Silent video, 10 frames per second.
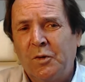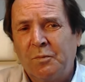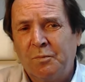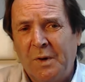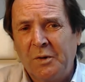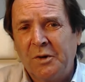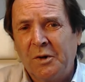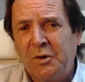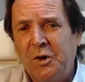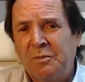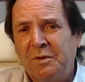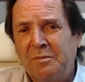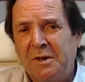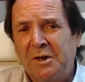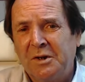billion cubic
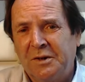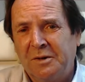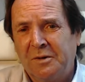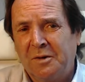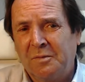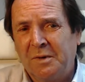metres to Europe.